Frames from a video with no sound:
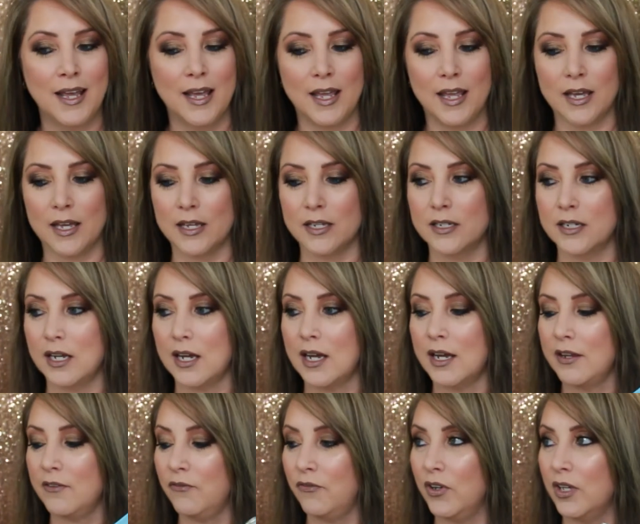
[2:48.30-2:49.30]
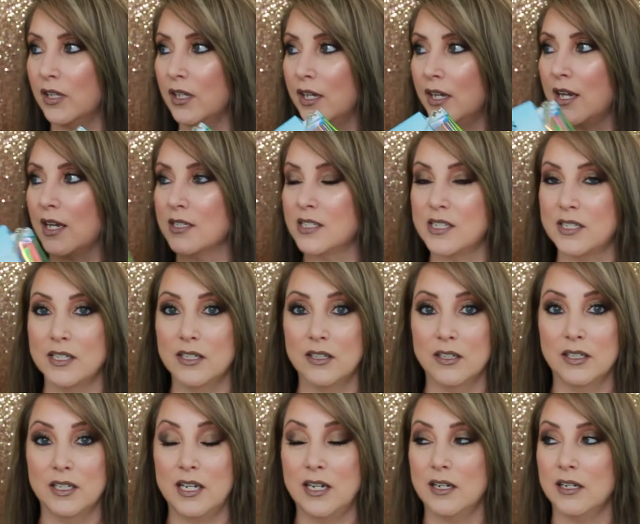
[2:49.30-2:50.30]
and I felt like I
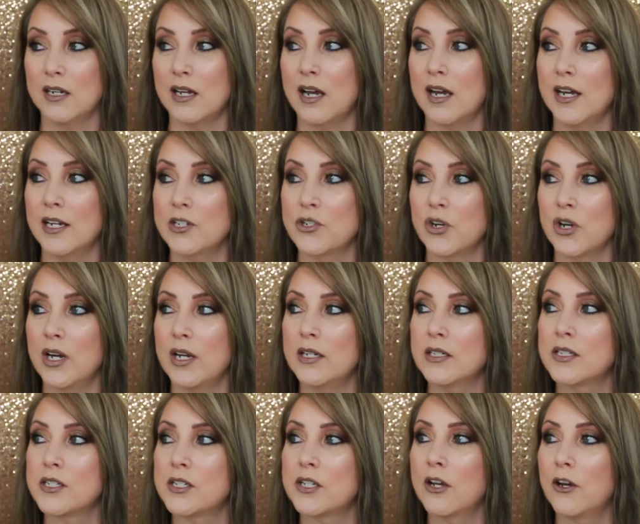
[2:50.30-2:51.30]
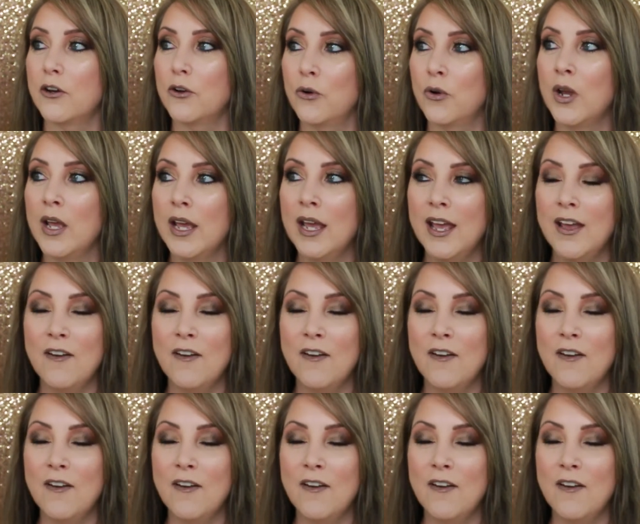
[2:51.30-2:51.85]
still needed to hydrate so